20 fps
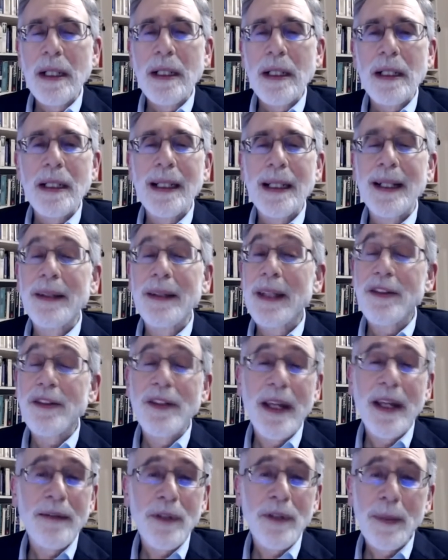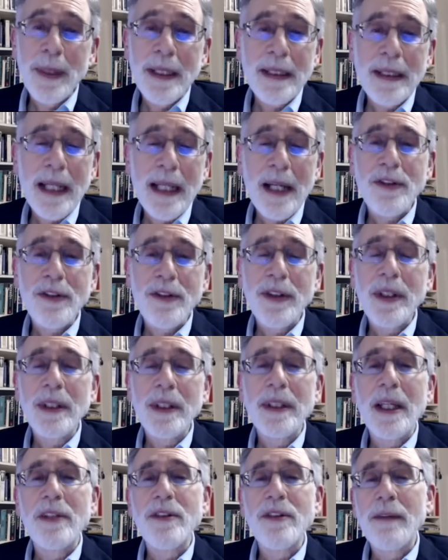Uh, that's never been tested,
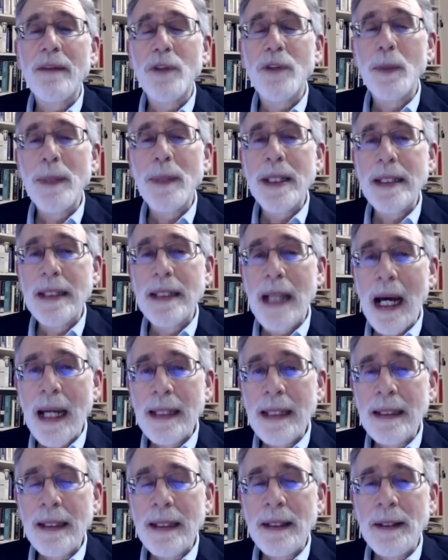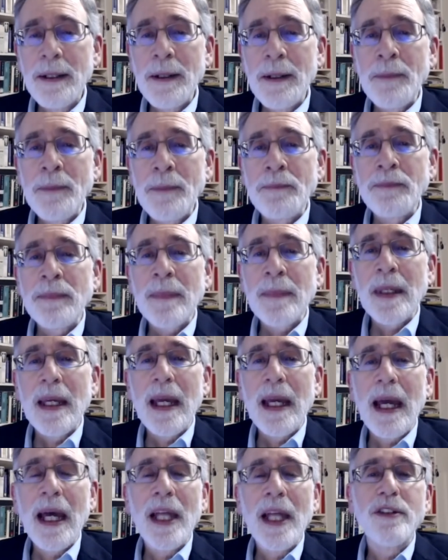that's never been done.
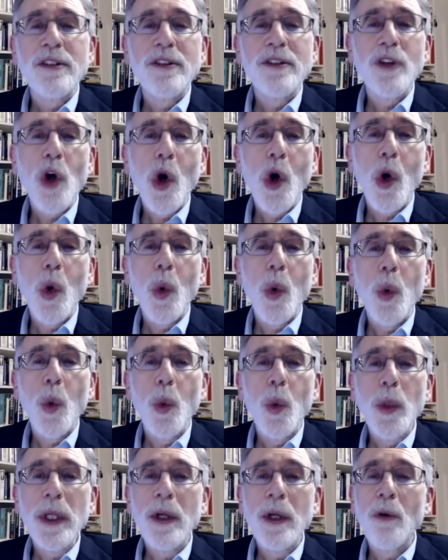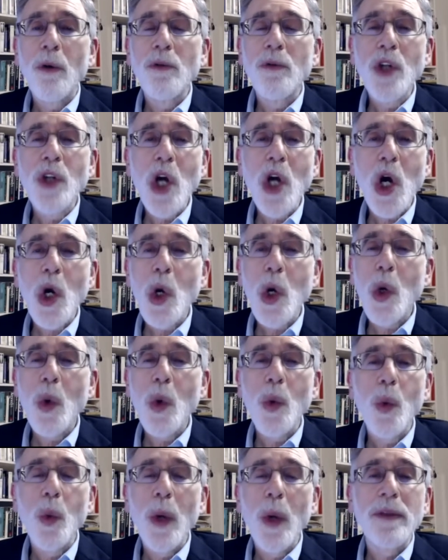And so we don't
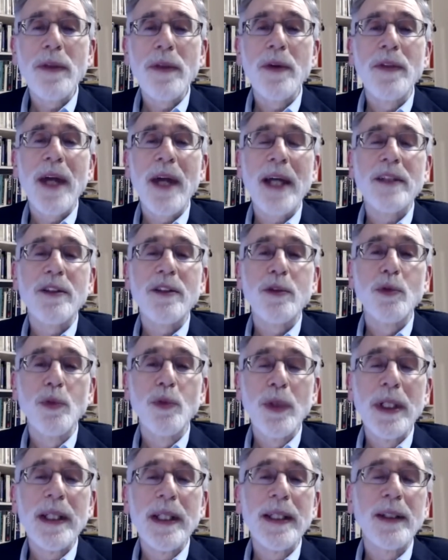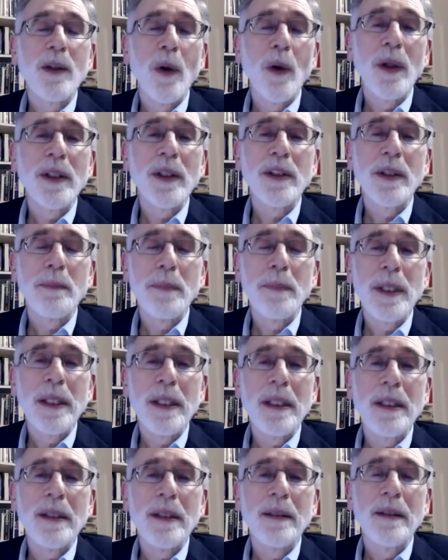know whether that's really going to
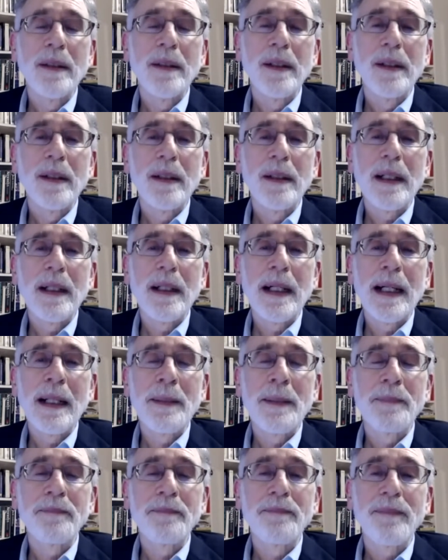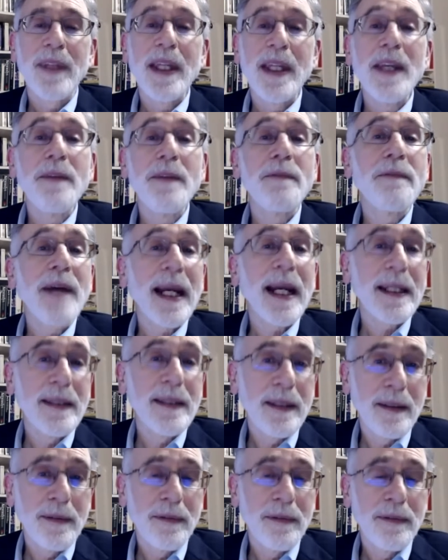be um,
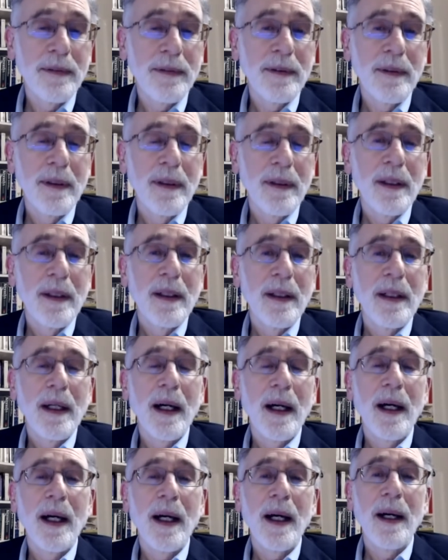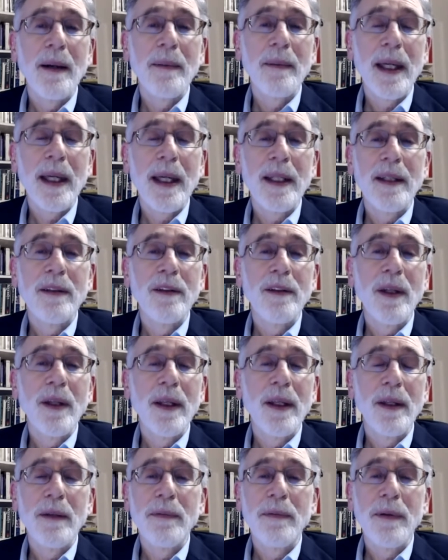effective. Uh, and if,
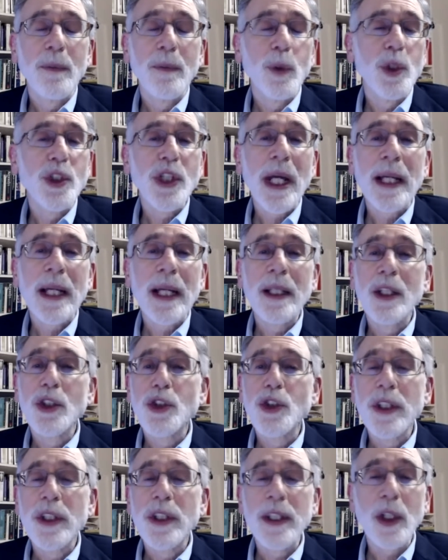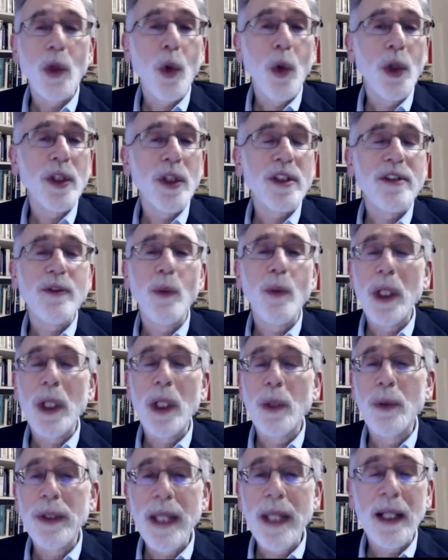if it were challenged in the courts,
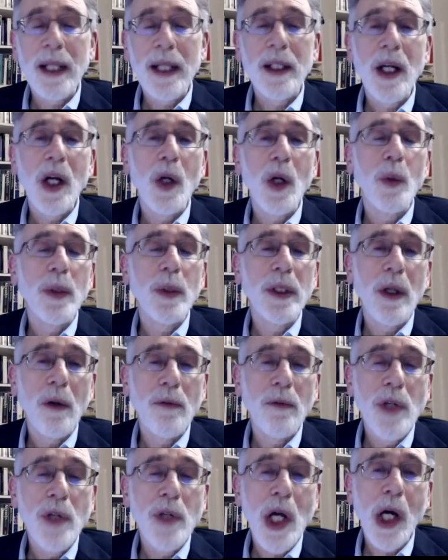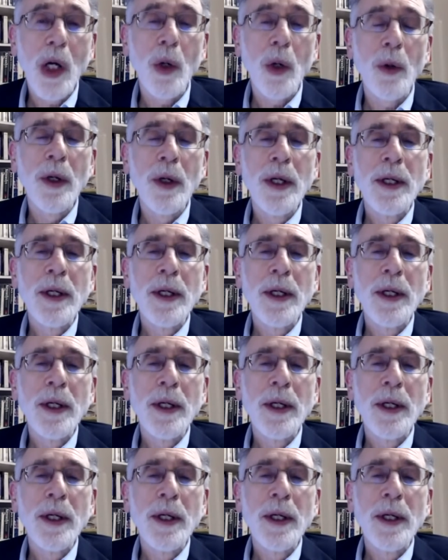where would that go? We don't know.